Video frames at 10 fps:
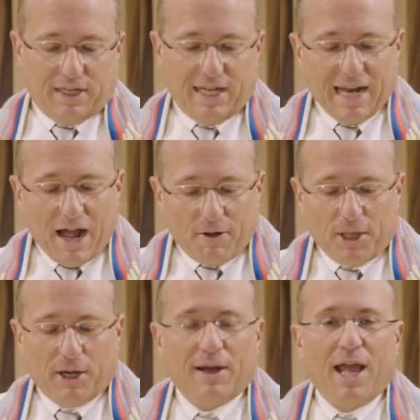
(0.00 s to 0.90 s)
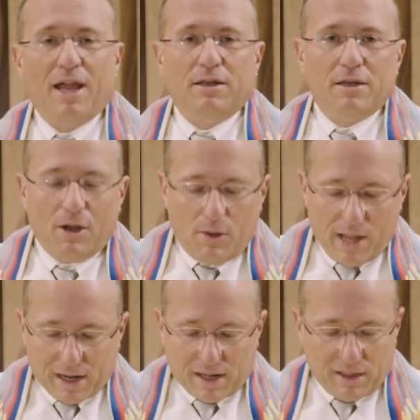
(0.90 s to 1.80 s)
Get out there and know
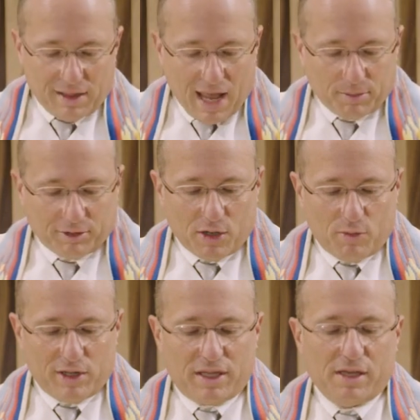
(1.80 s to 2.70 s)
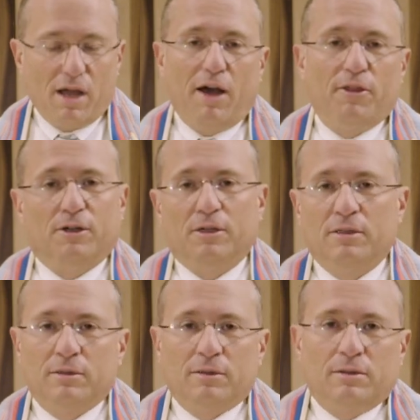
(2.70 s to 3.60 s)
and collaborate with the other,
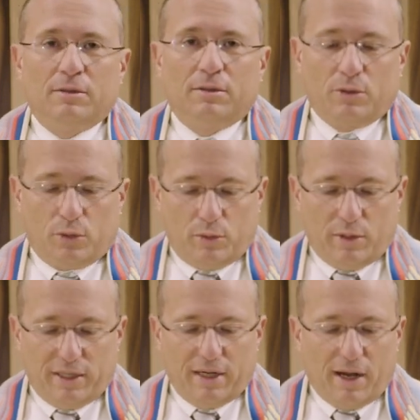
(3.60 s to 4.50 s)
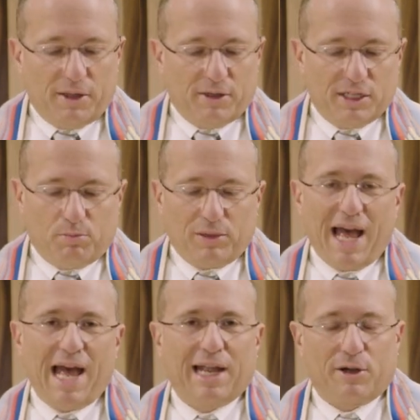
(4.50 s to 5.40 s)
whether the other is
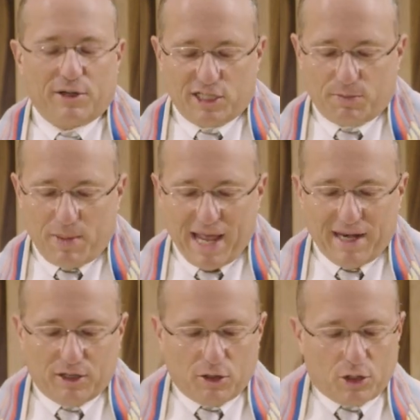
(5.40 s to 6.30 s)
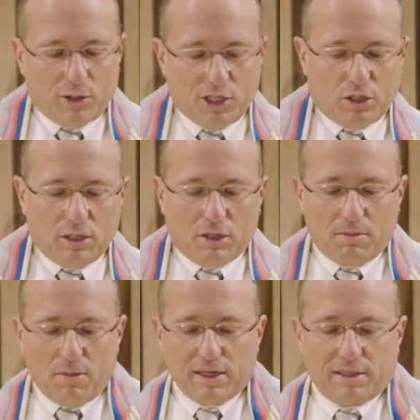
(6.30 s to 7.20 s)
Black or Hispanic or Christian or
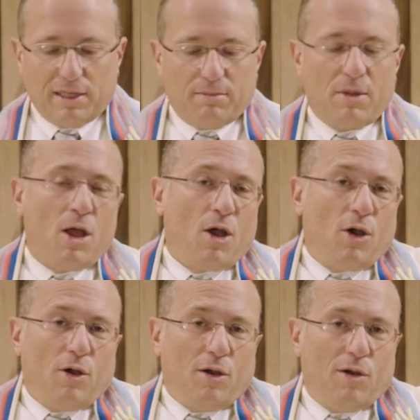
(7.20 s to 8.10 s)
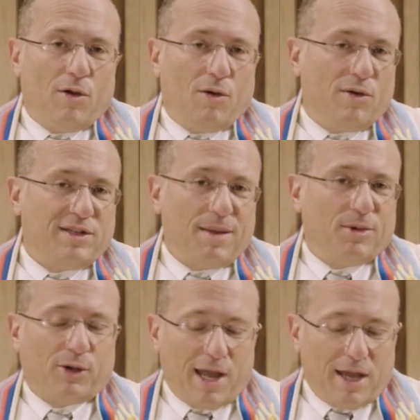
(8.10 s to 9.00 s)
Muslim or
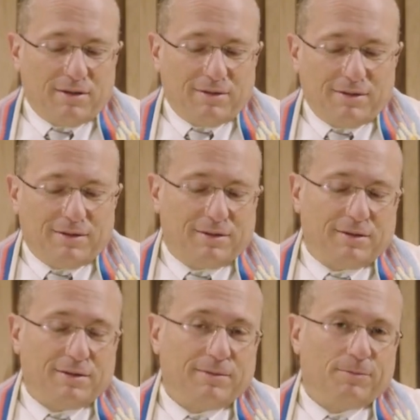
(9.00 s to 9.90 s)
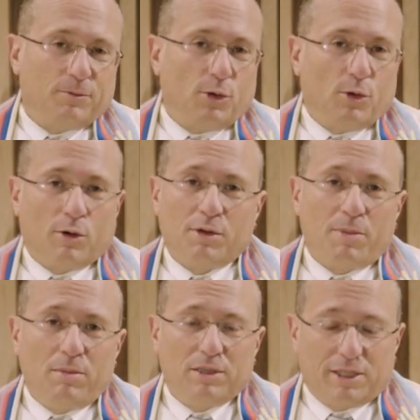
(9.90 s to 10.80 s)
Democrat or
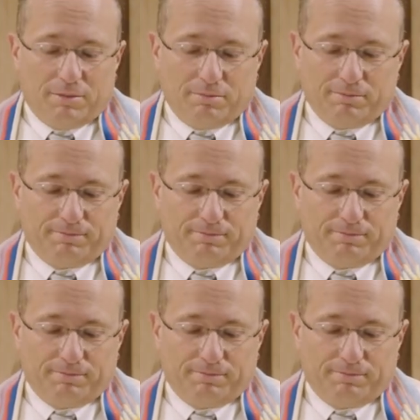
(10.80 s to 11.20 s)
Republican.